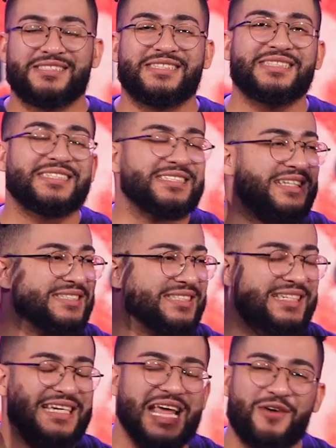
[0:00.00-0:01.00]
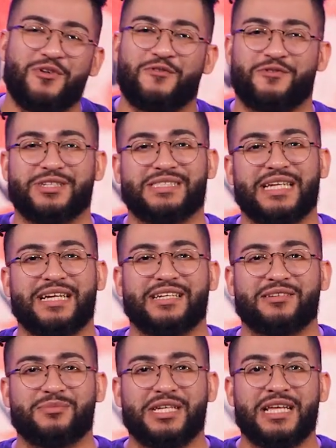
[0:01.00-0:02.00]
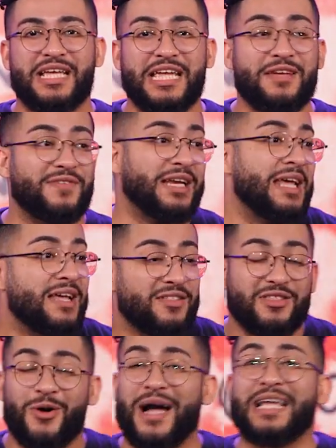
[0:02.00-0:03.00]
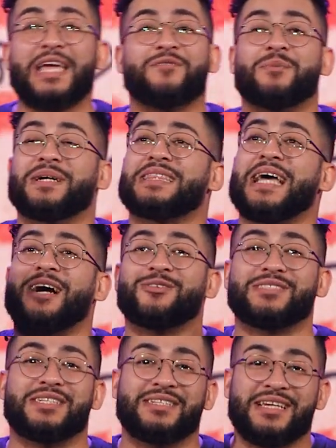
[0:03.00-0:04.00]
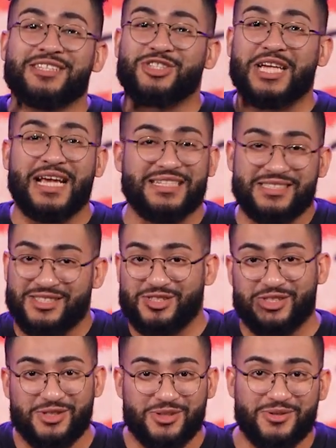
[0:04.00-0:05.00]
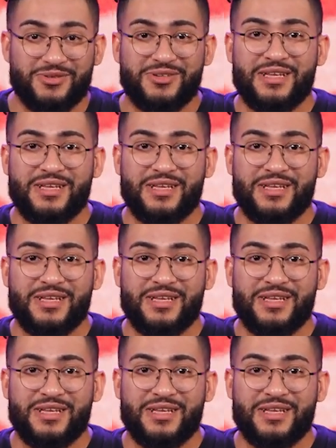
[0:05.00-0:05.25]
Jesus has never forsaken me, even though I gave Him a thousand chances to.